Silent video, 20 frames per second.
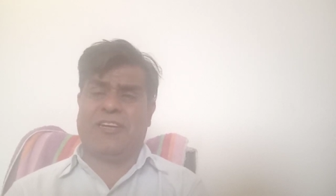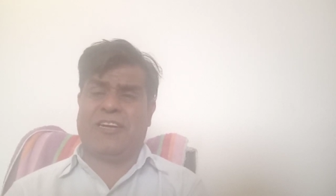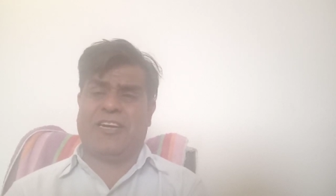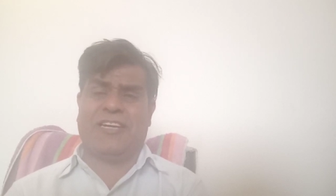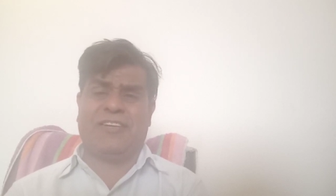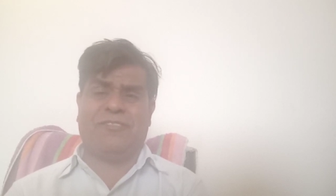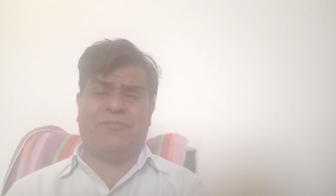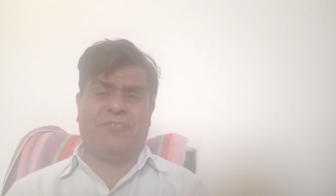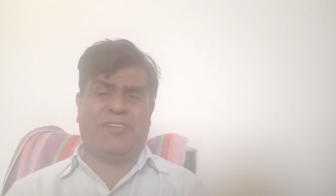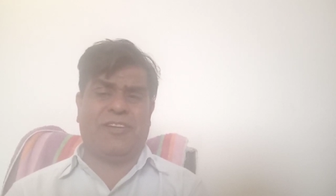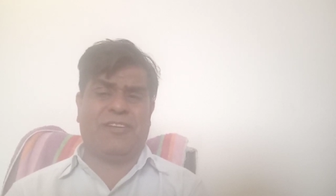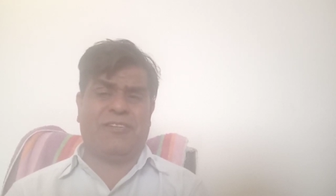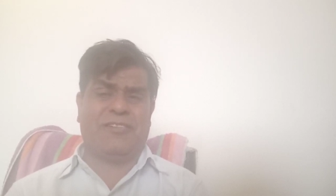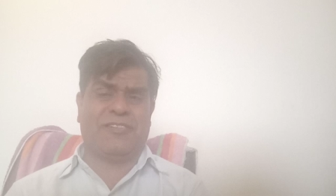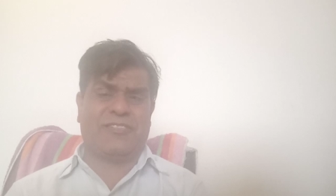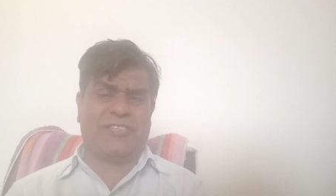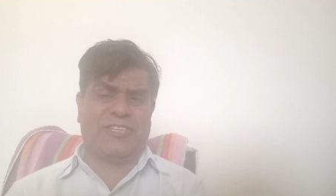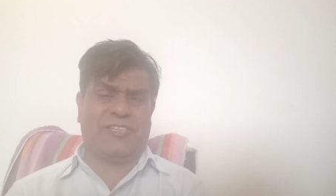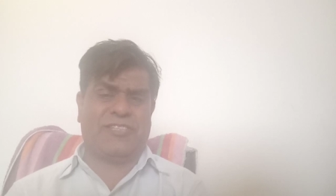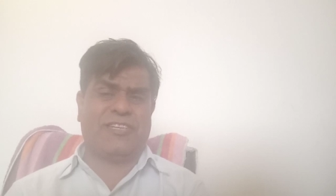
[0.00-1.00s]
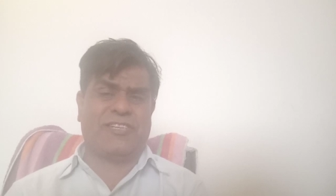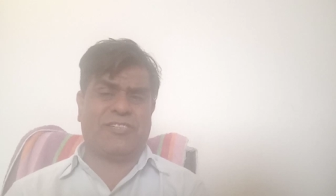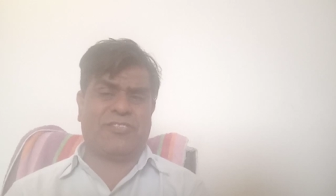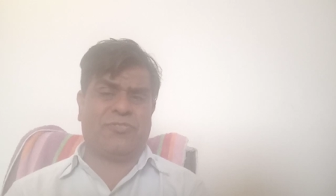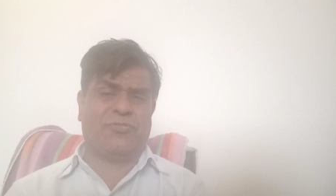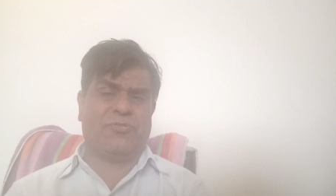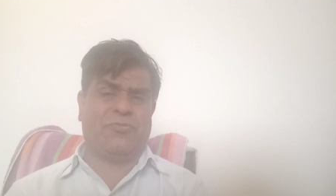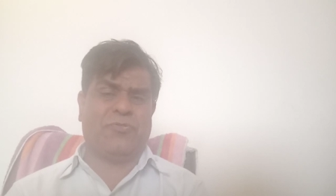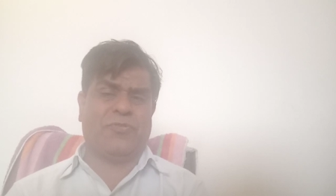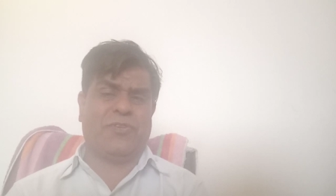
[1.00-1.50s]
I will
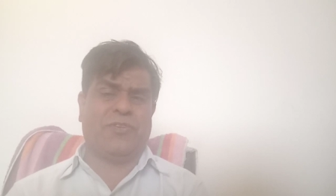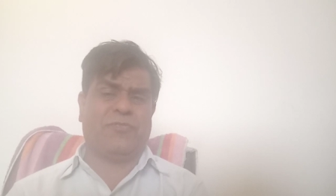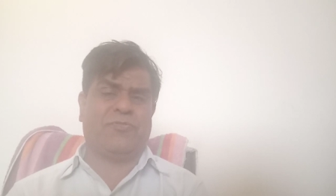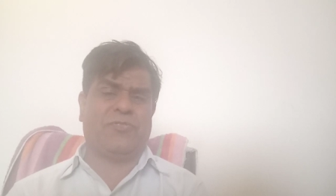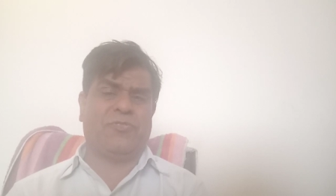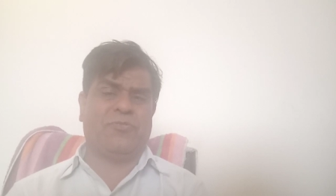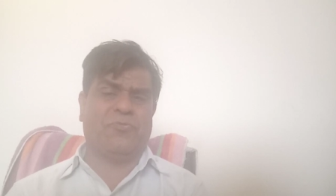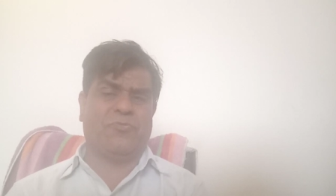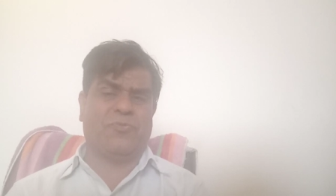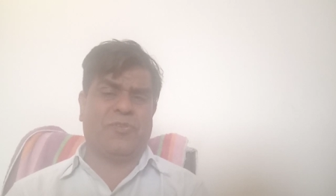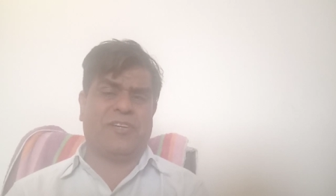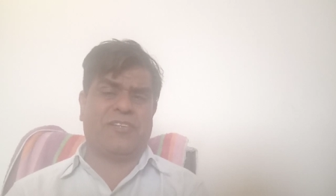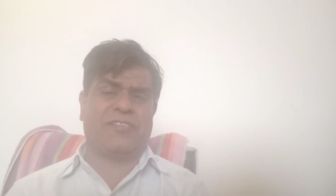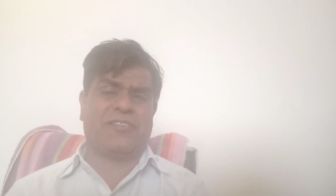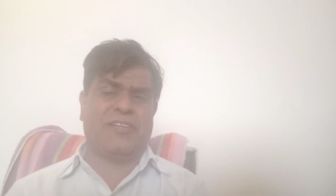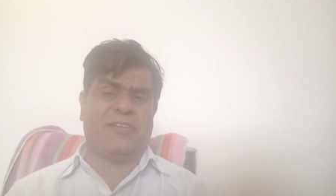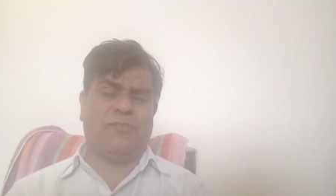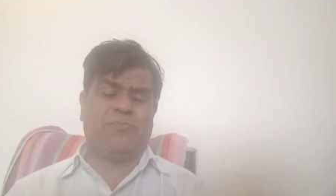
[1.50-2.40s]
suggest you, if you want